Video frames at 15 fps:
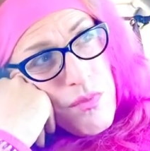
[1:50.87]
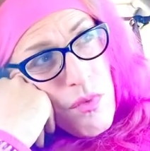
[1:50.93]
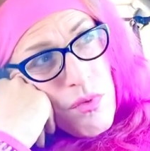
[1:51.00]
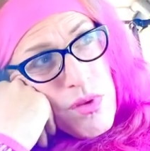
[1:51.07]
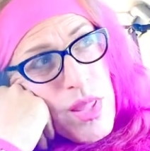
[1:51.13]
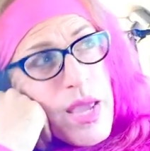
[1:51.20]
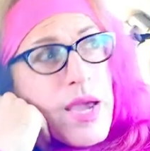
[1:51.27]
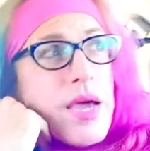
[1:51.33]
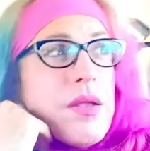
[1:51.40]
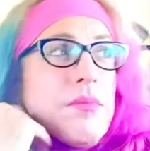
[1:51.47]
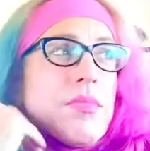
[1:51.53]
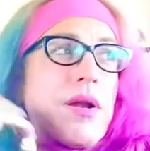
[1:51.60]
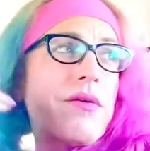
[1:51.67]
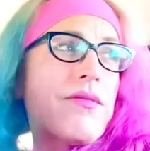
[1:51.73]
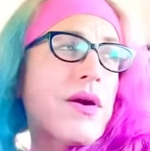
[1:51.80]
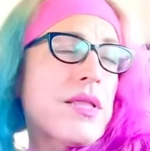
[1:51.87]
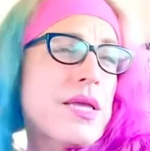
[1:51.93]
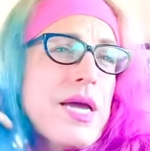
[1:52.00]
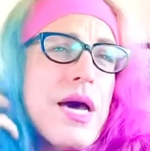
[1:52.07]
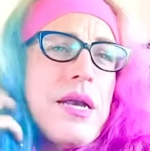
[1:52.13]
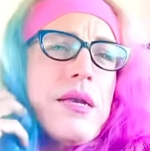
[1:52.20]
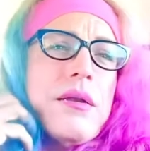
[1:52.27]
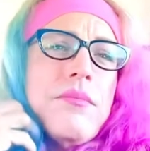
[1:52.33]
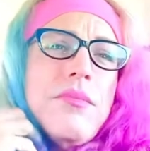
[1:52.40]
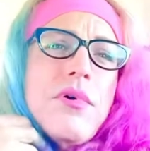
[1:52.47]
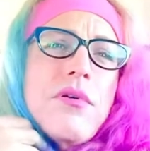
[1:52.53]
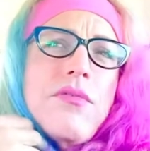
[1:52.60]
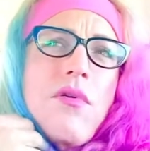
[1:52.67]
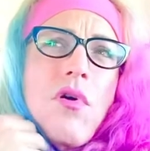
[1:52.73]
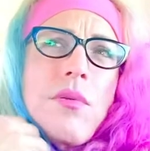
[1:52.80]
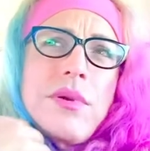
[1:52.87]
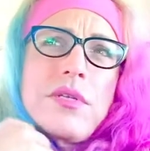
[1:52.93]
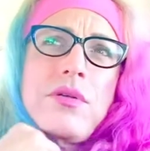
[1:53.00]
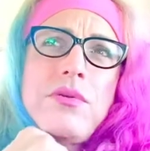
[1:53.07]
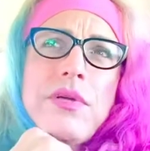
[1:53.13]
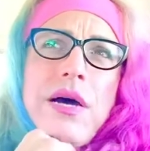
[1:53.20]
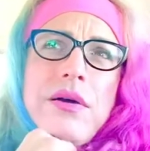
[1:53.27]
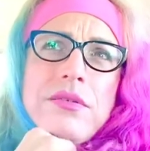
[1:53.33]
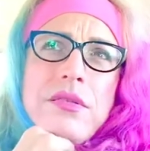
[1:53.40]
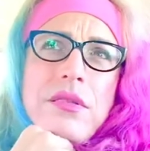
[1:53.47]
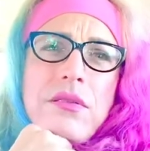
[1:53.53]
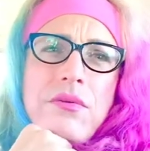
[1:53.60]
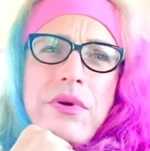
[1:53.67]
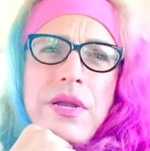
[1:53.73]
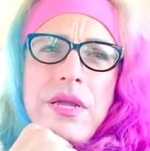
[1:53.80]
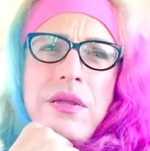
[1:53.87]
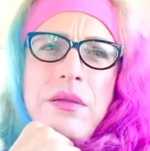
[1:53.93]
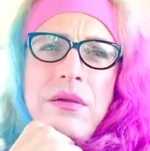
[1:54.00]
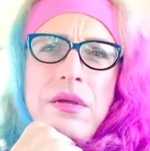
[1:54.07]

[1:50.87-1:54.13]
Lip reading: that, but I finally got it in book form in 2003.